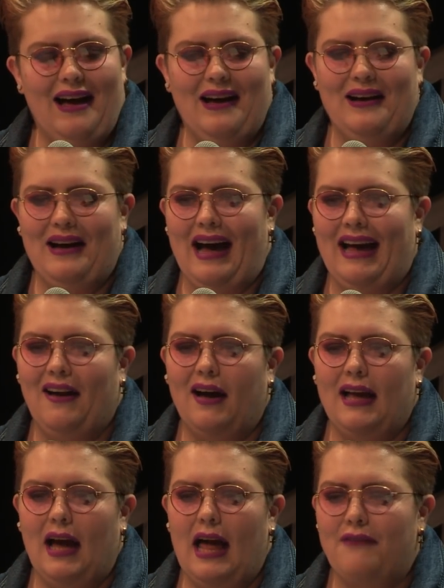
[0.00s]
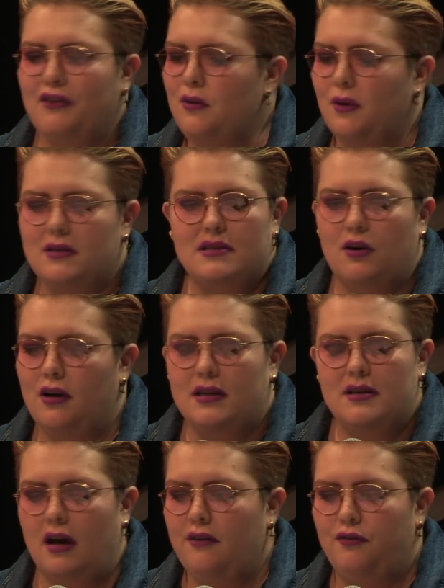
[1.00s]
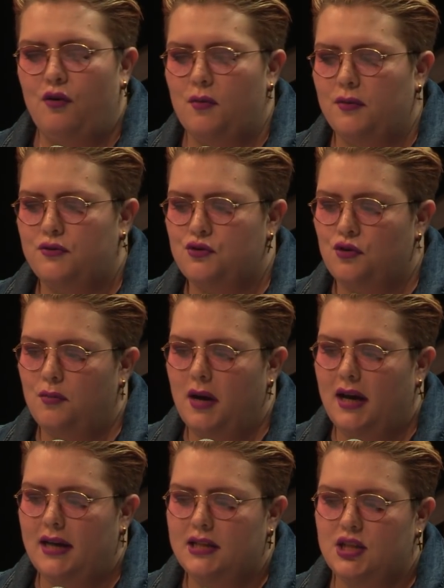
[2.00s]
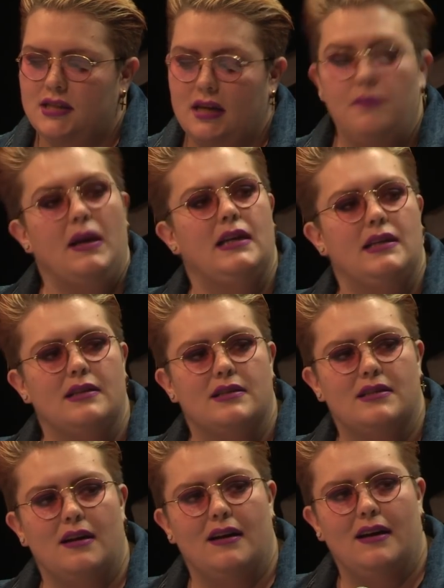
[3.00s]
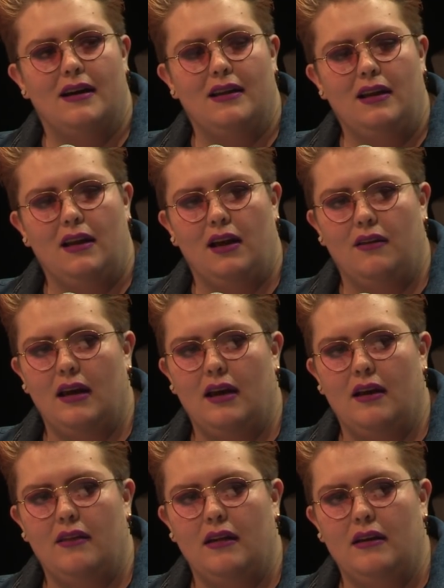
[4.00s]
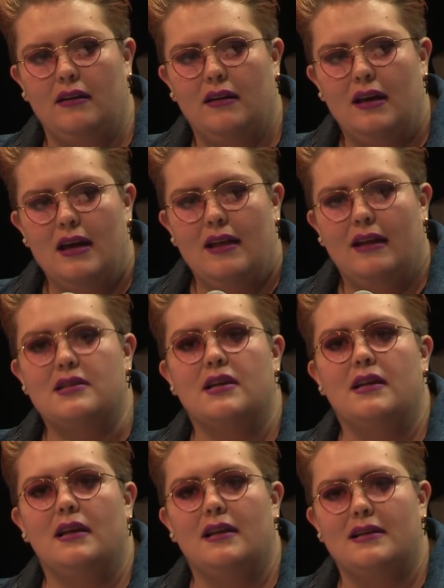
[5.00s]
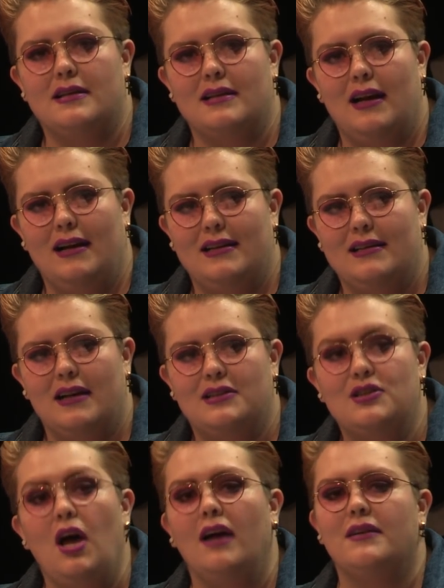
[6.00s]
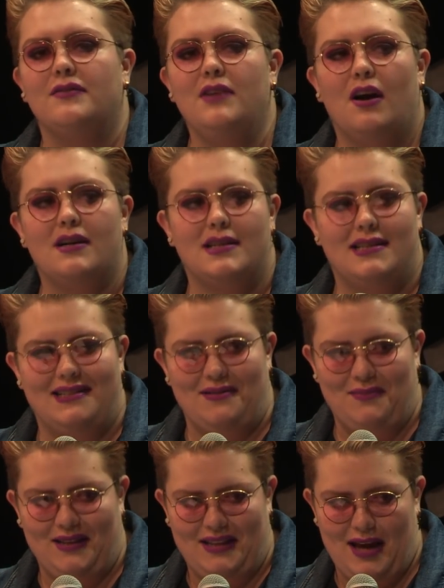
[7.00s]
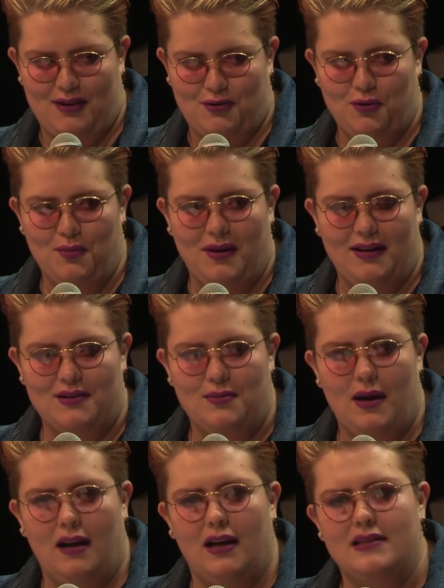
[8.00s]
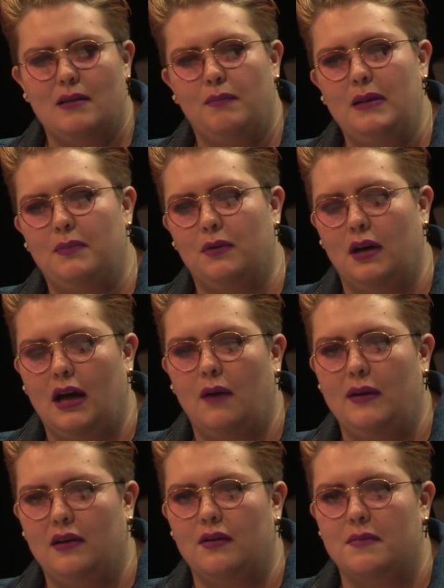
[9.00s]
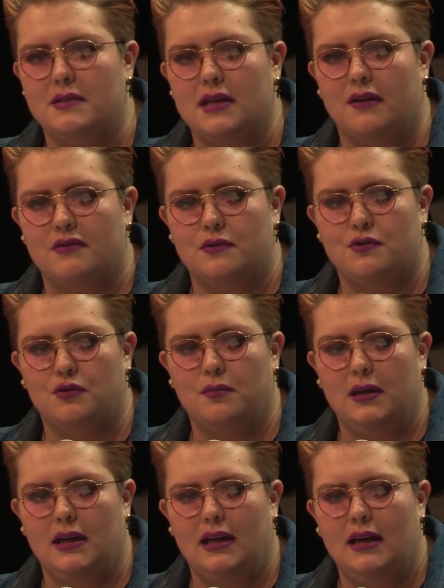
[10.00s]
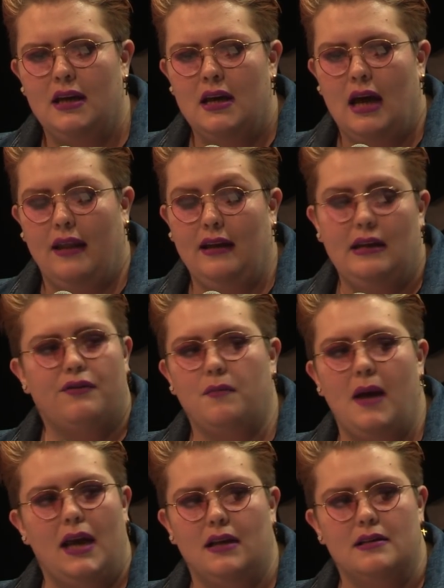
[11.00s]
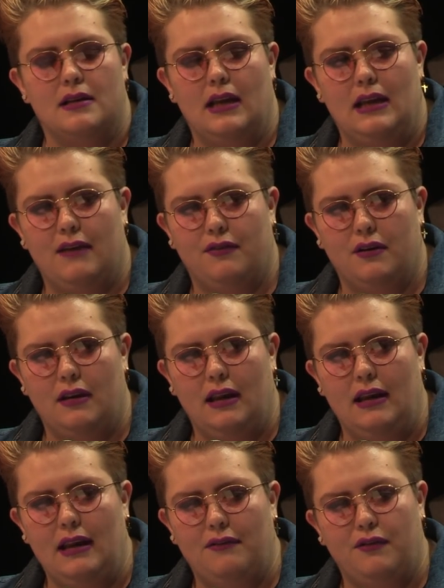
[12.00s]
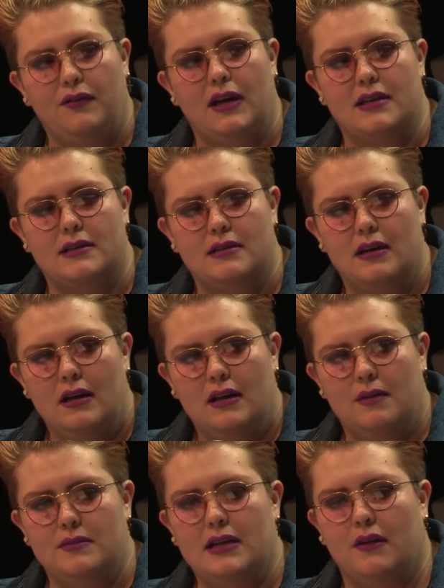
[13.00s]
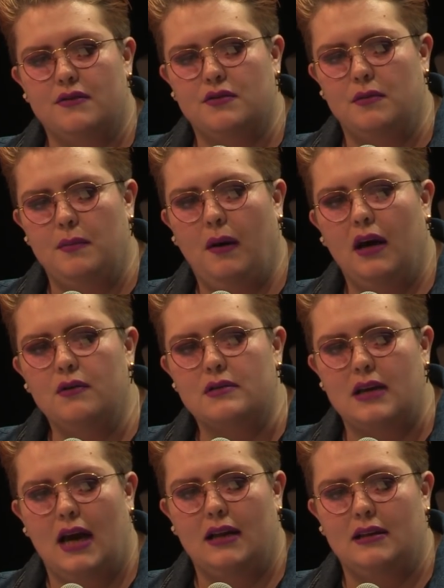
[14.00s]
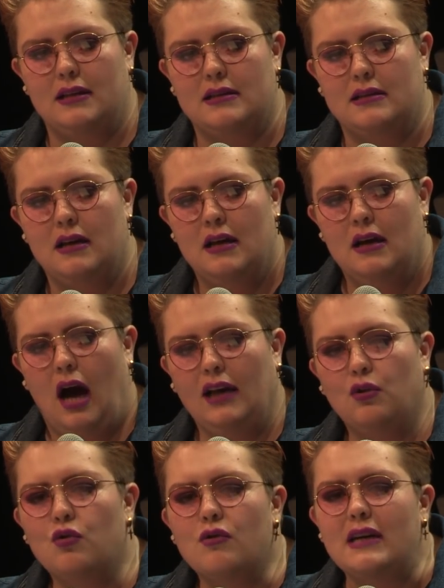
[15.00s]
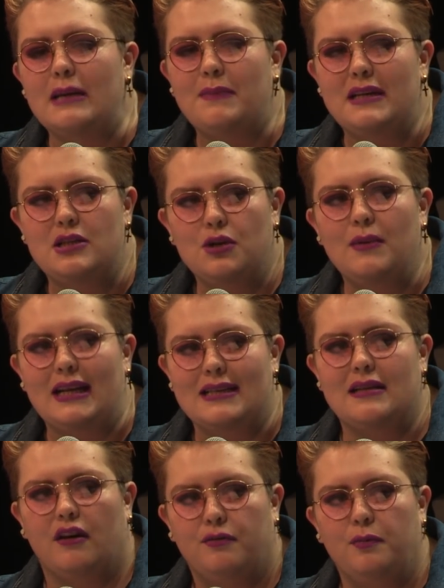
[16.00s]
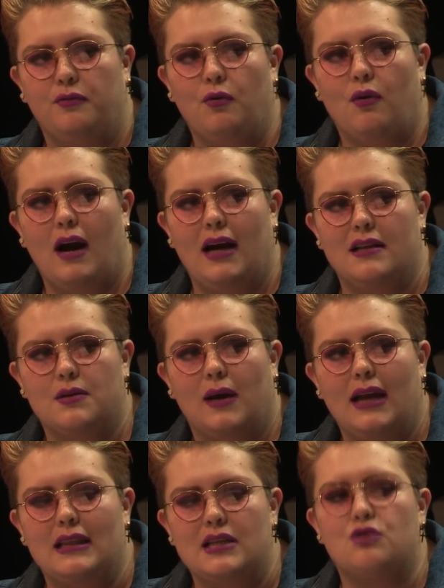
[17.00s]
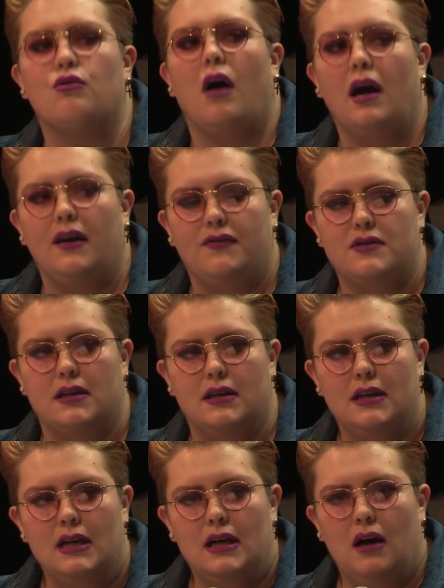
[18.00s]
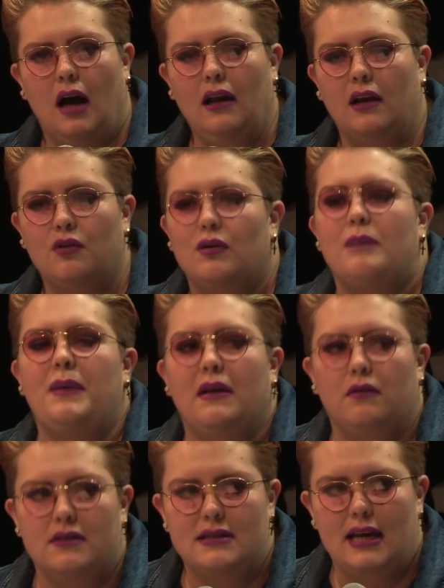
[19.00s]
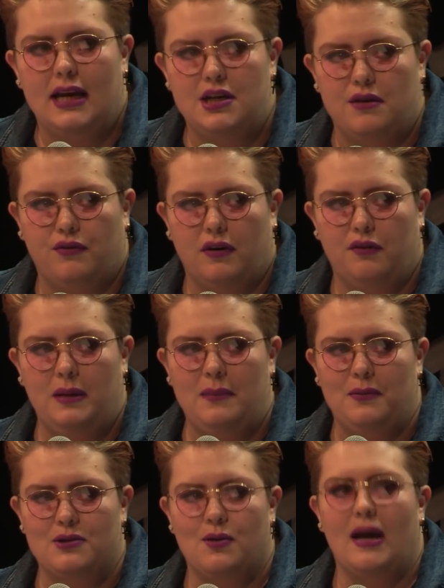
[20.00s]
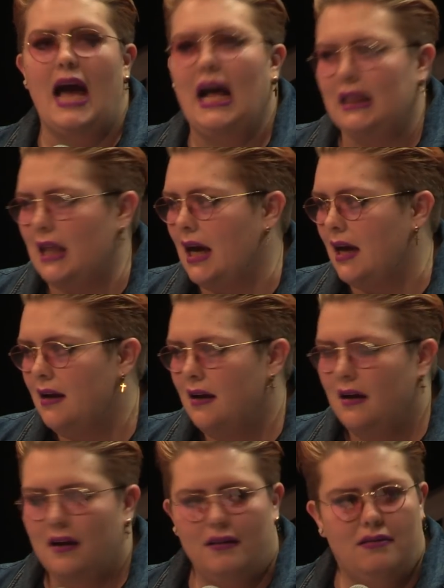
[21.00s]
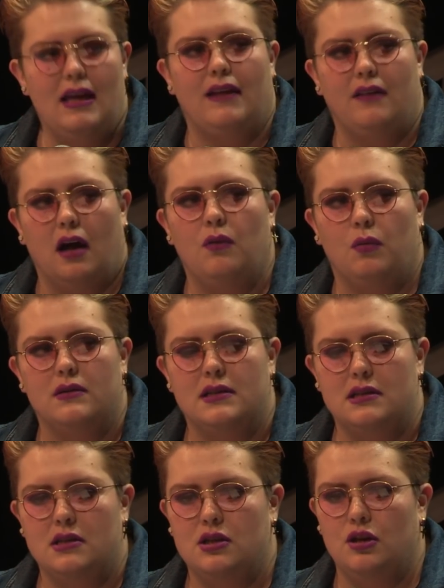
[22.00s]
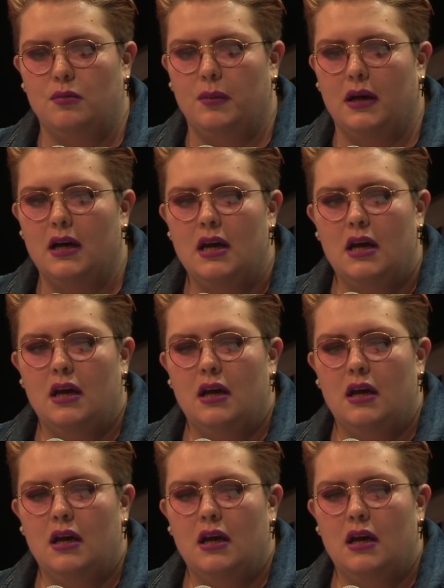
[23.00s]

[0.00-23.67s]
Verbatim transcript: Uh, and I, everyone's got a, a, form of trauma. It's just comedians, uh, you know, they, they, there's, a, there's a, a, side of narcissism with that trauma as well. Like some people yeah. can go in on themselves with trauma and, it, and they never mend and they never, they never fix themselves from it. But I also had this, I'd already been doing stuff beforehand. So I had this drive to, I, would already been on stage in front of people. So I had that yeah. thing that I wanted to do. But